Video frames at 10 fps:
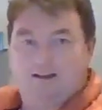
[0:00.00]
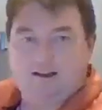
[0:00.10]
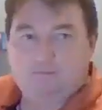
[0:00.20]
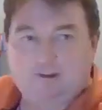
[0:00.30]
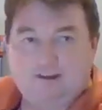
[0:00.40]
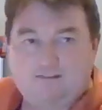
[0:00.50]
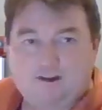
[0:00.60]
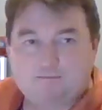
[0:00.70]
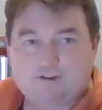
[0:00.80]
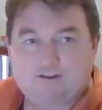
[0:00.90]
I believe
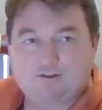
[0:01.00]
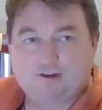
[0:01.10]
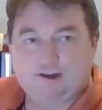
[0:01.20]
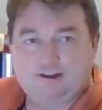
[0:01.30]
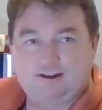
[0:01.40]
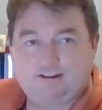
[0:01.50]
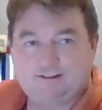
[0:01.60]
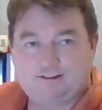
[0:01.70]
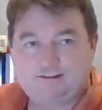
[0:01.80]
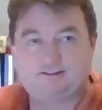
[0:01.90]
I'm still good.
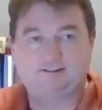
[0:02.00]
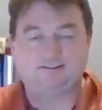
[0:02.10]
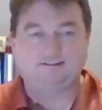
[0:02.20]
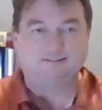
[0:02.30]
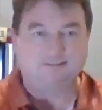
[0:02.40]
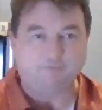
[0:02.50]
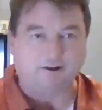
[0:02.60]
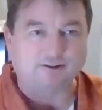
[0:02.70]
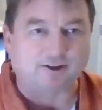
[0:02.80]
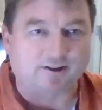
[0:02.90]

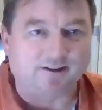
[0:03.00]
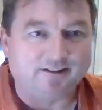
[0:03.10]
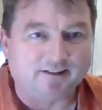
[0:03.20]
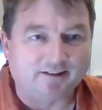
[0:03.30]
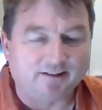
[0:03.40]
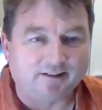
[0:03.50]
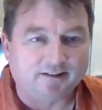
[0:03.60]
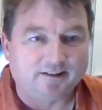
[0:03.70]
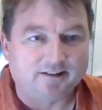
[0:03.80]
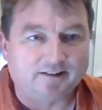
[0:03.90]
Make sure.
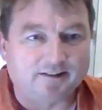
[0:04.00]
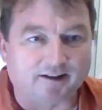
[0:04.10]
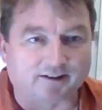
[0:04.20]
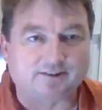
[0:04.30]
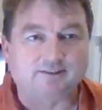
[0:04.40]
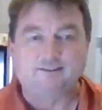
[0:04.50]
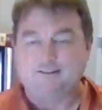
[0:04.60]
Yes.